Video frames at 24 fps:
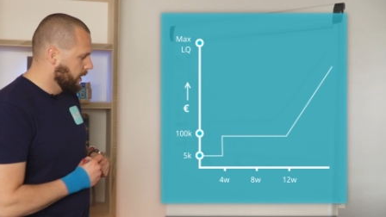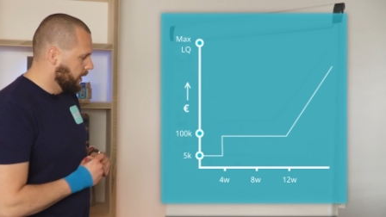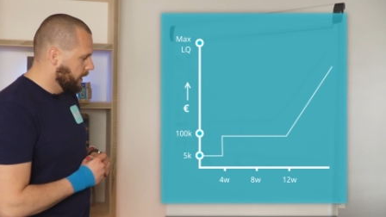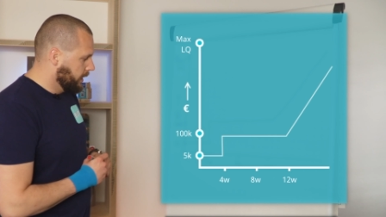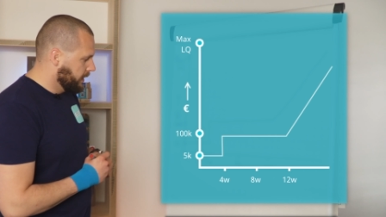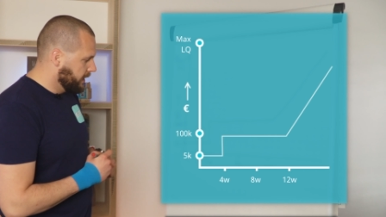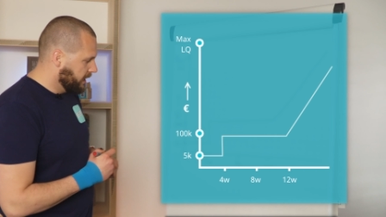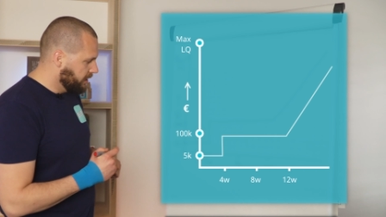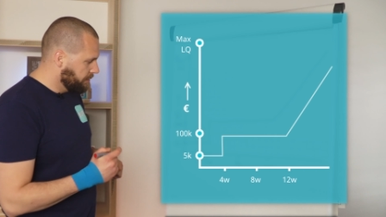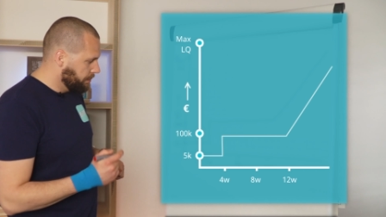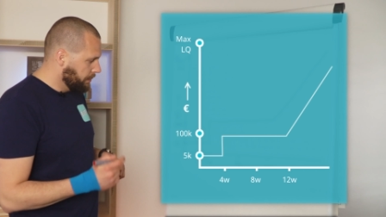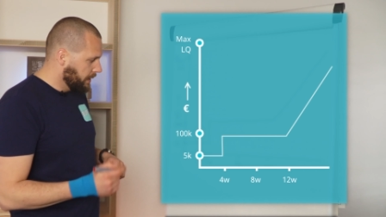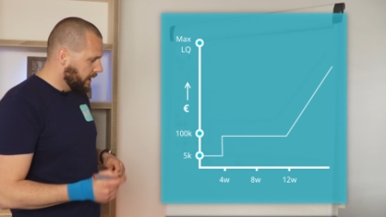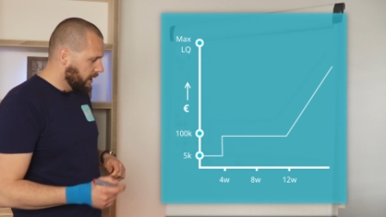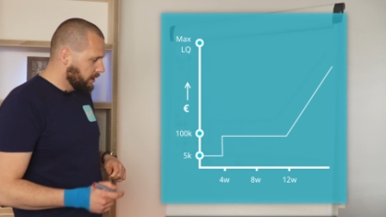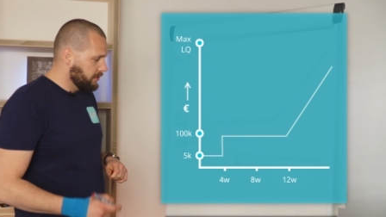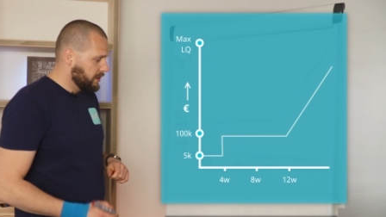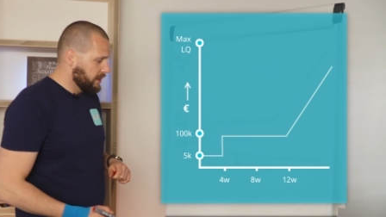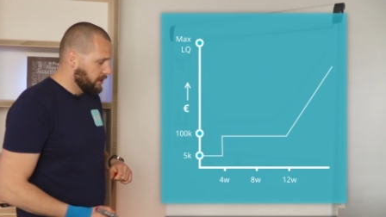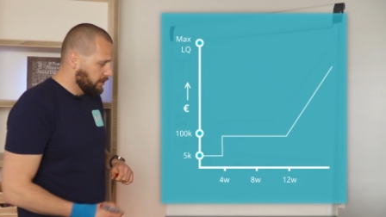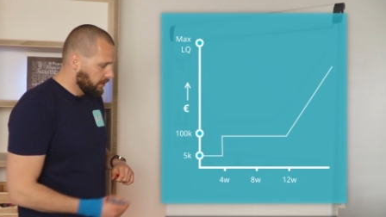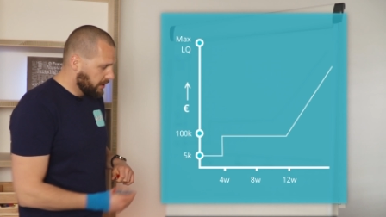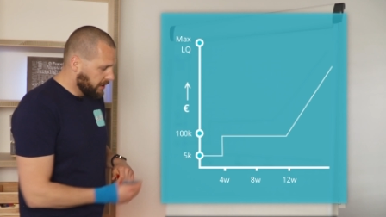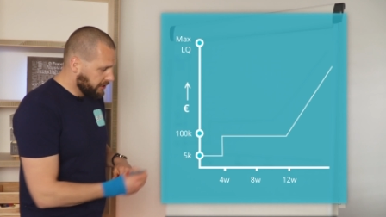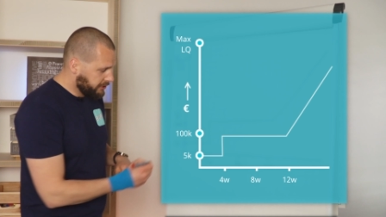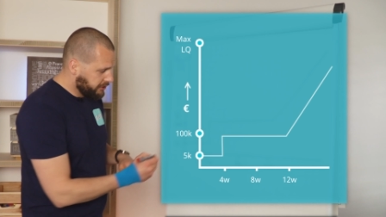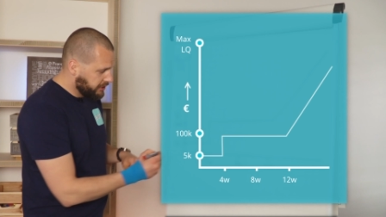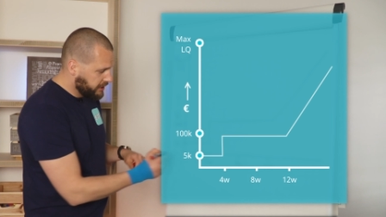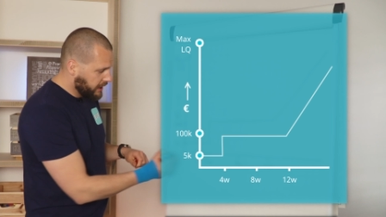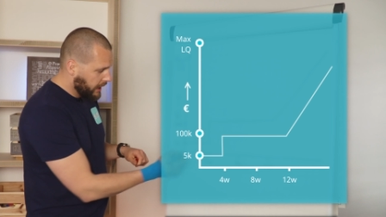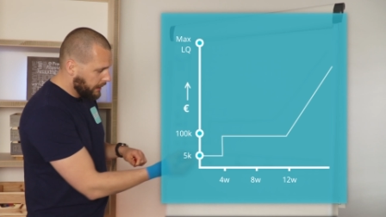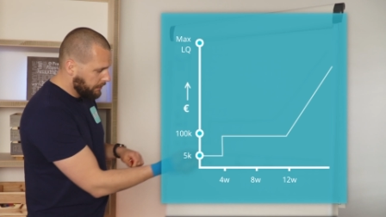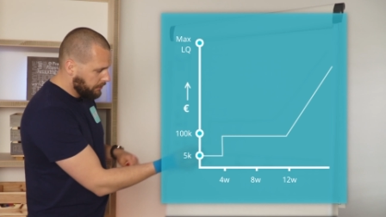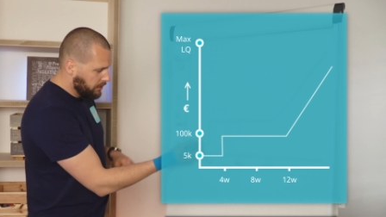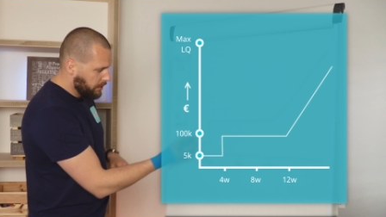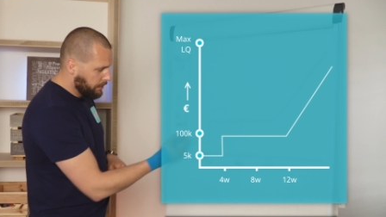This means that you can
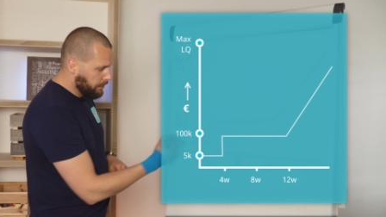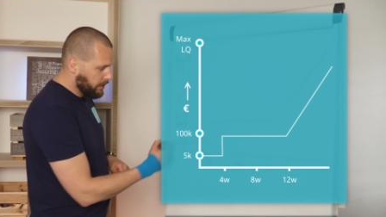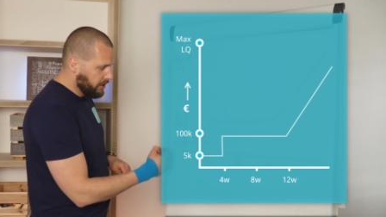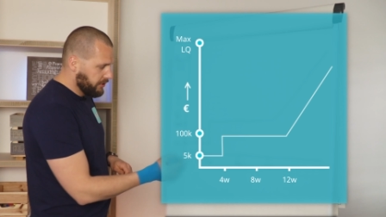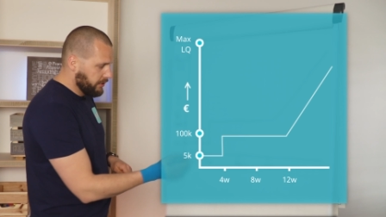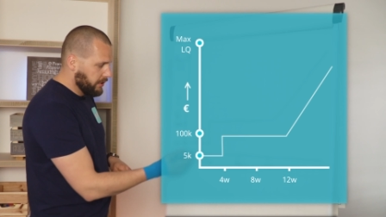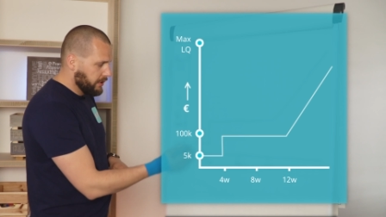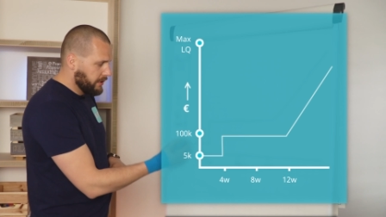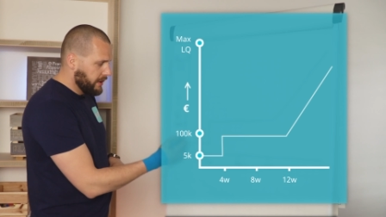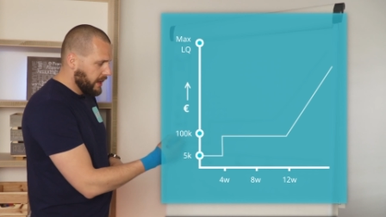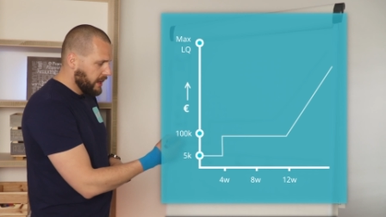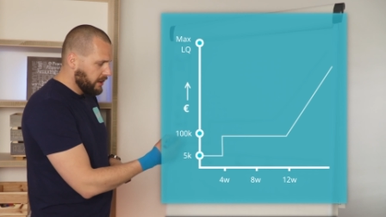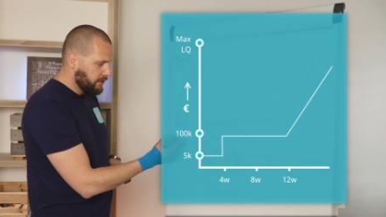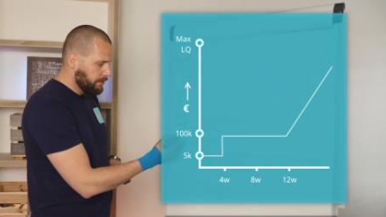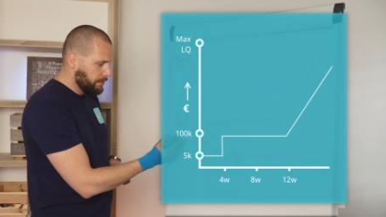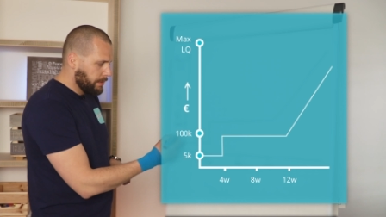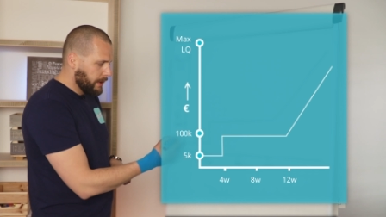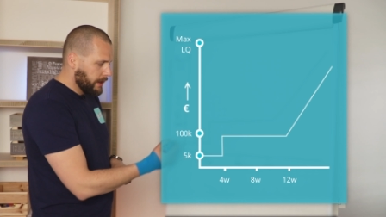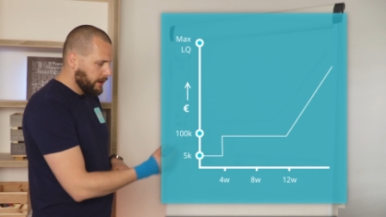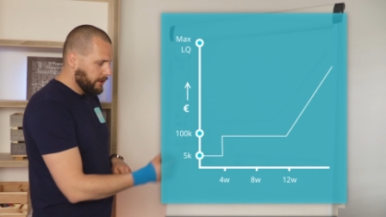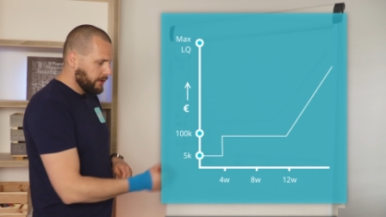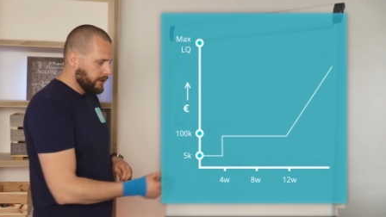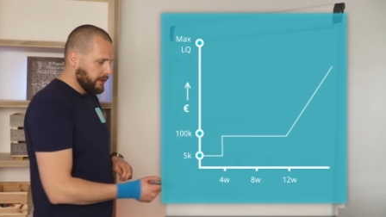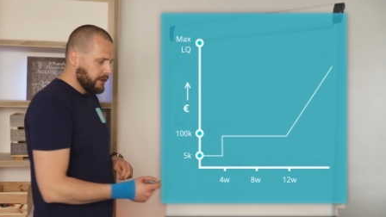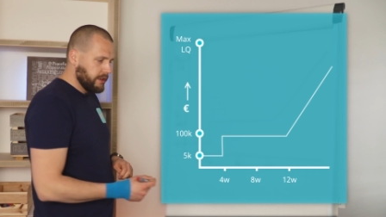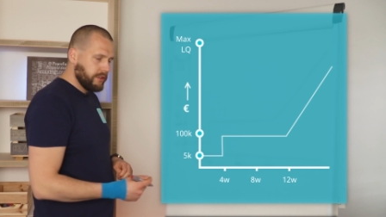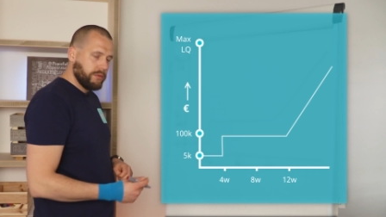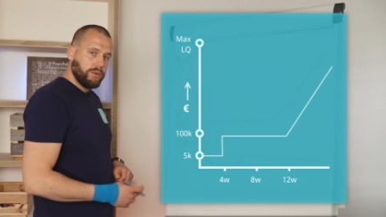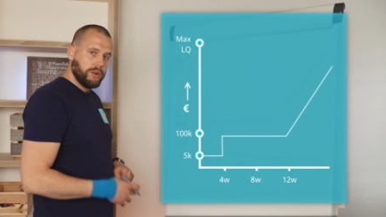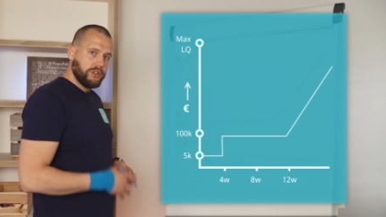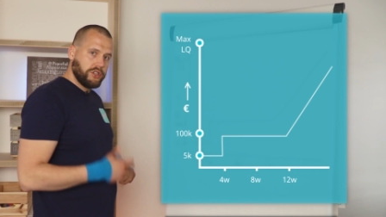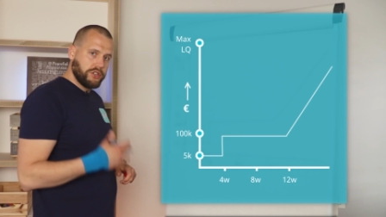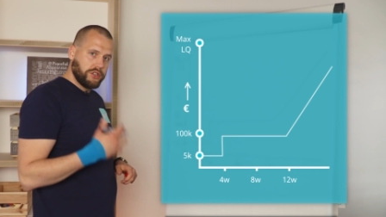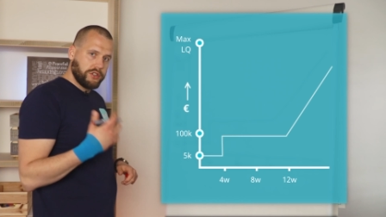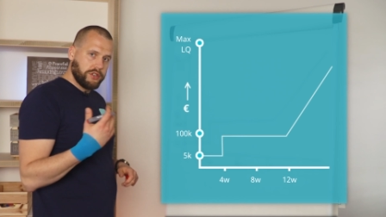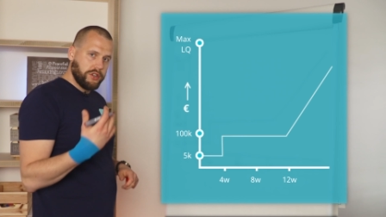skip the bots to test period,
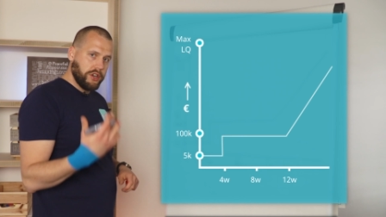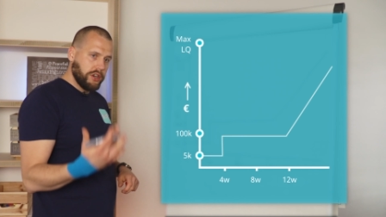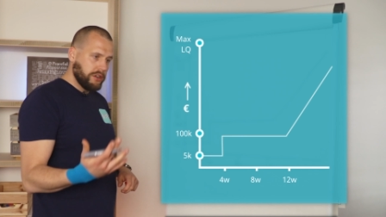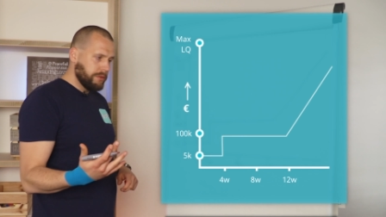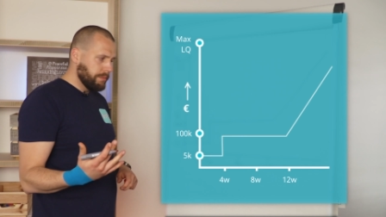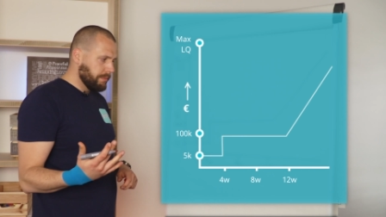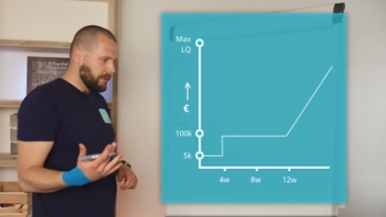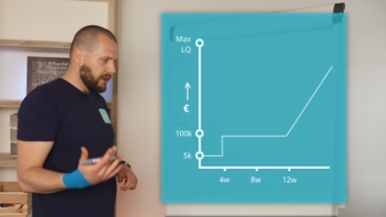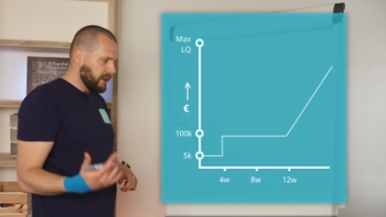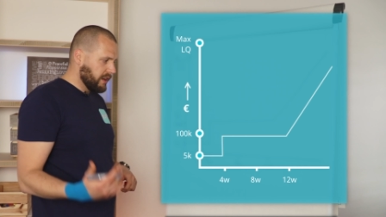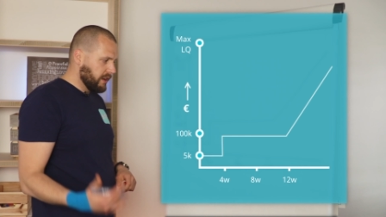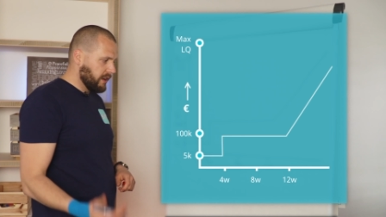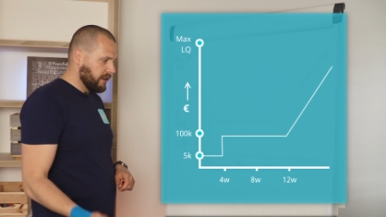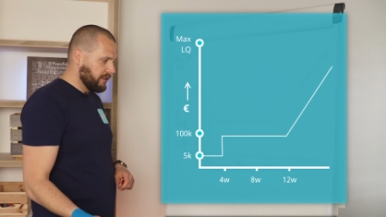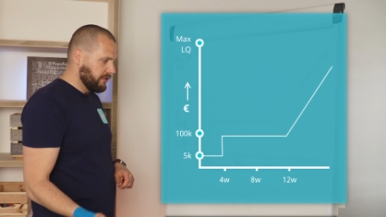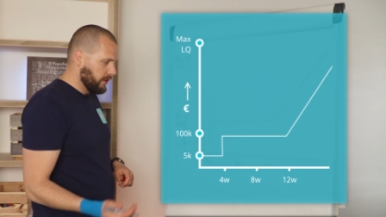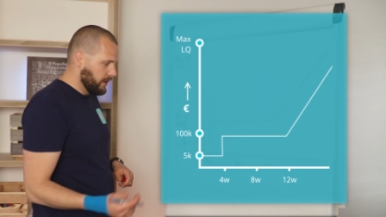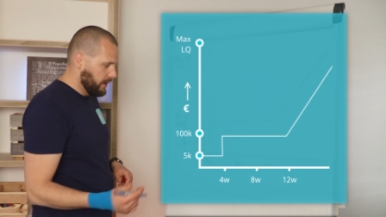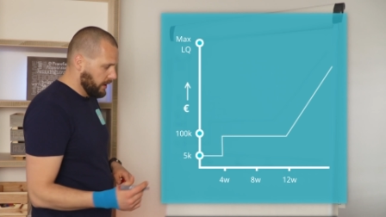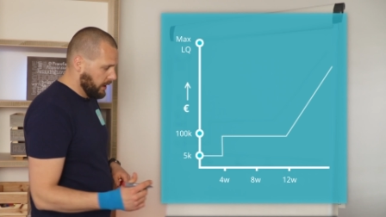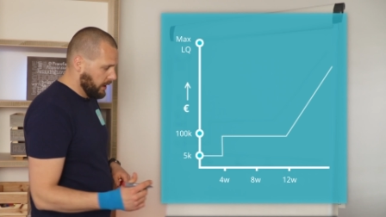which is good because